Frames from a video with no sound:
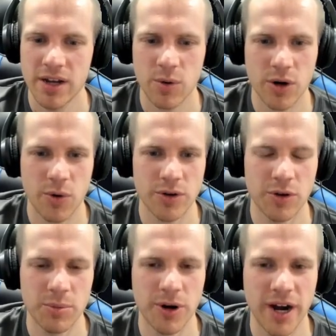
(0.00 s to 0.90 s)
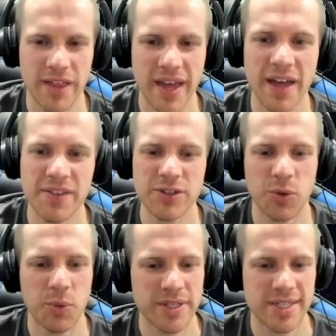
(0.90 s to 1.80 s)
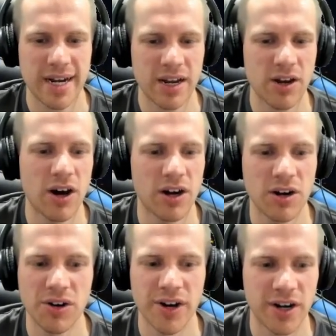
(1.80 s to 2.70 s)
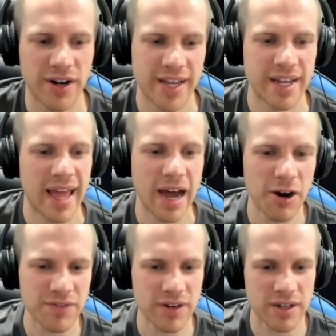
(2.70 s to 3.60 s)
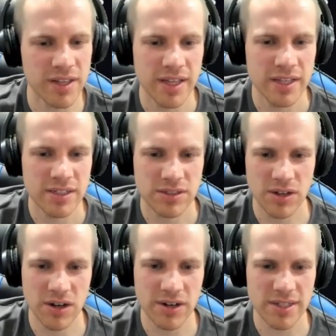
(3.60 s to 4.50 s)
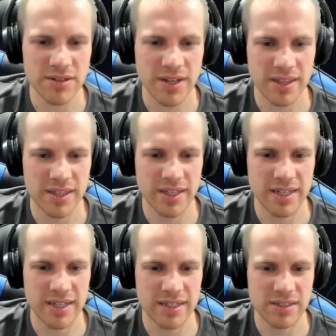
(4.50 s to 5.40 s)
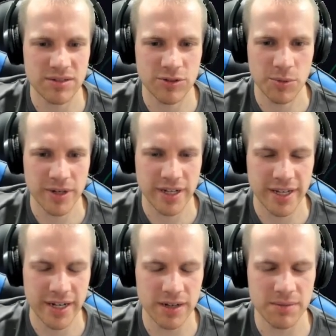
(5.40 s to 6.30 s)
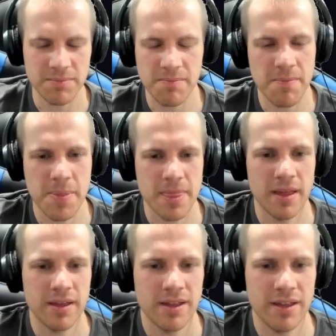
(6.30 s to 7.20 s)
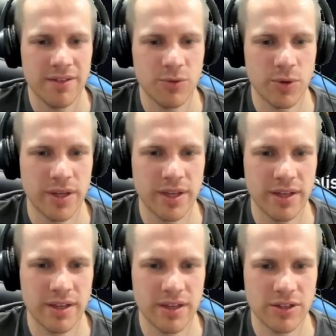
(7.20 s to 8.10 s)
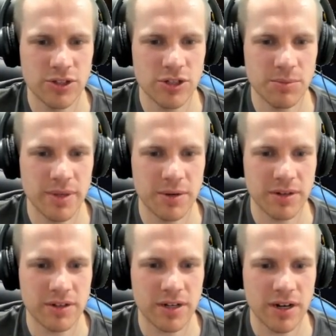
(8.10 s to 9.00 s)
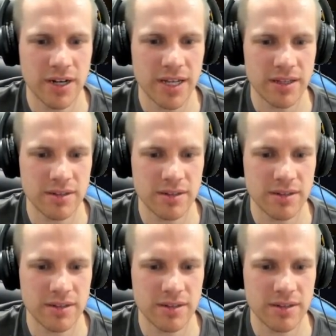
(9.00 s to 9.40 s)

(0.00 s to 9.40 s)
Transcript: We're going to apply that. These are ones that I caught earlier in alpha. So let's look at this Lumina here. We should be able to click on it.